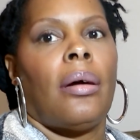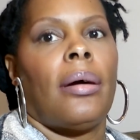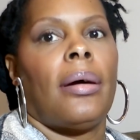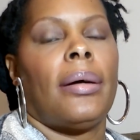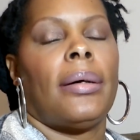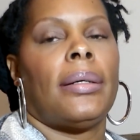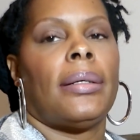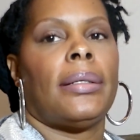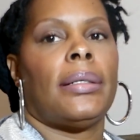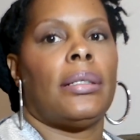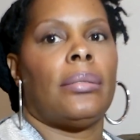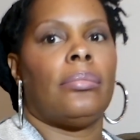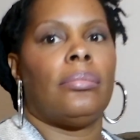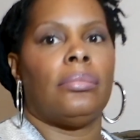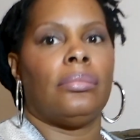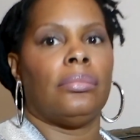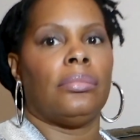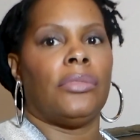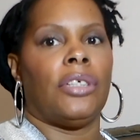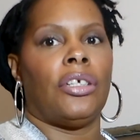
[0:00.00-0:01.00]
um
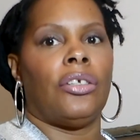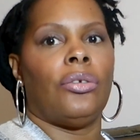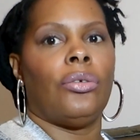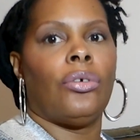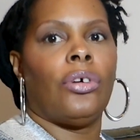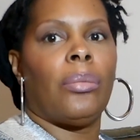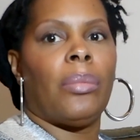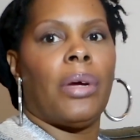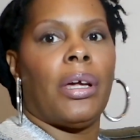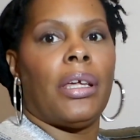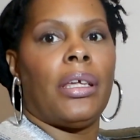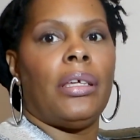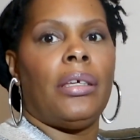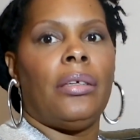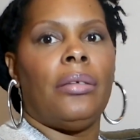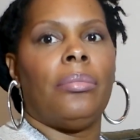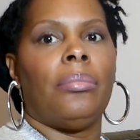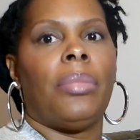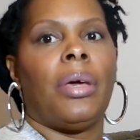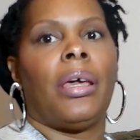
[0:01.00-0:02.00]
ignore my
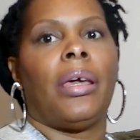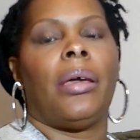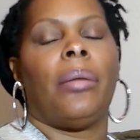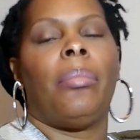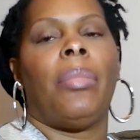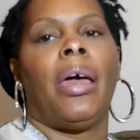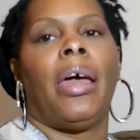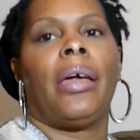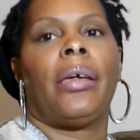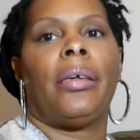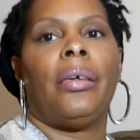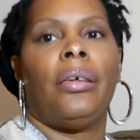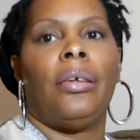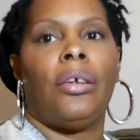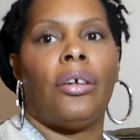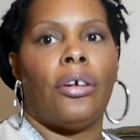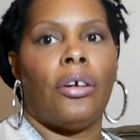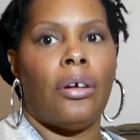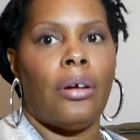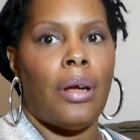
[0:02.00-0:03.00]
heating pad back
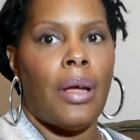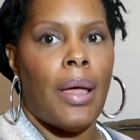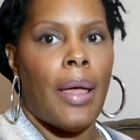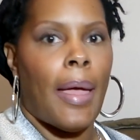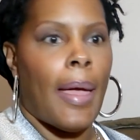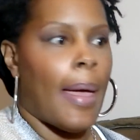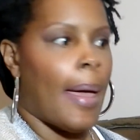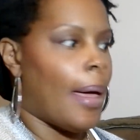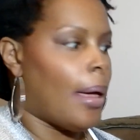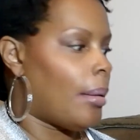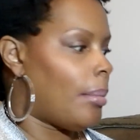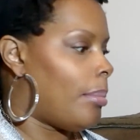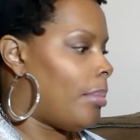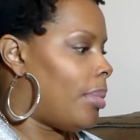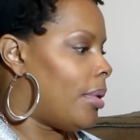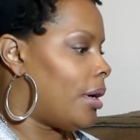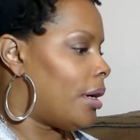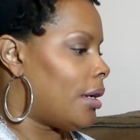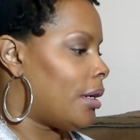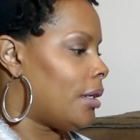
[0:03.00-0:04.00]
here
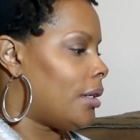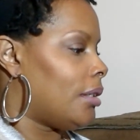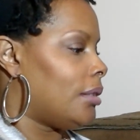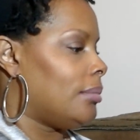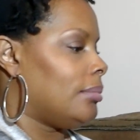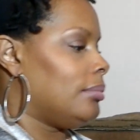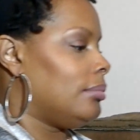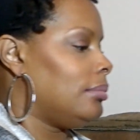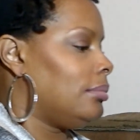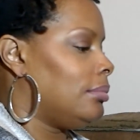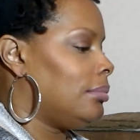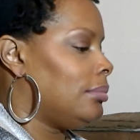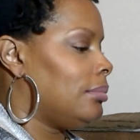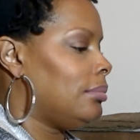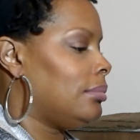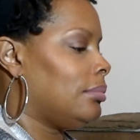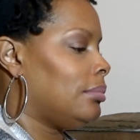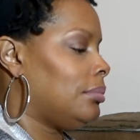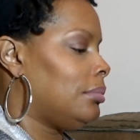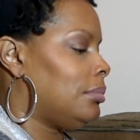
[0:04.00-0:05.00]
but um
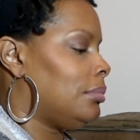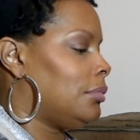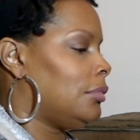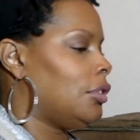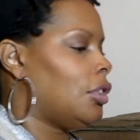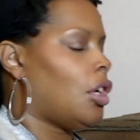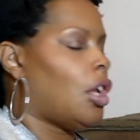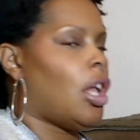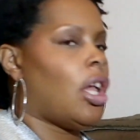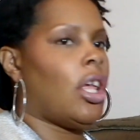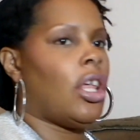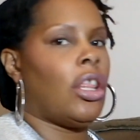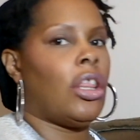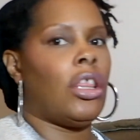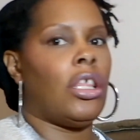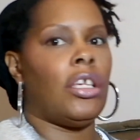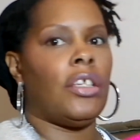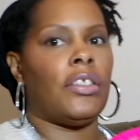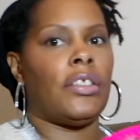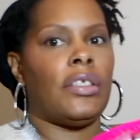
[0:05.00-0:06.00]

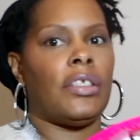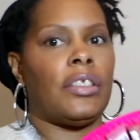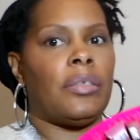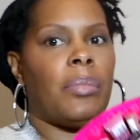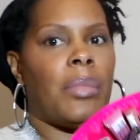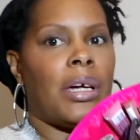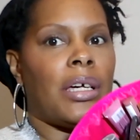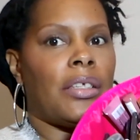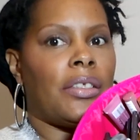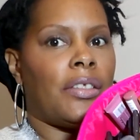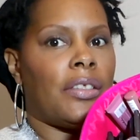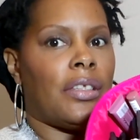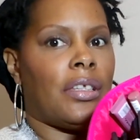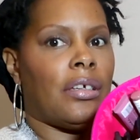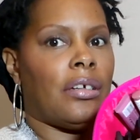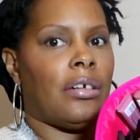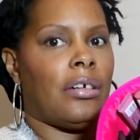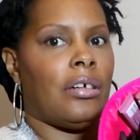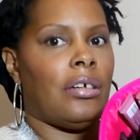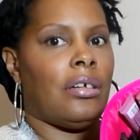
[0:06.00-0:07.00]
this is my stuff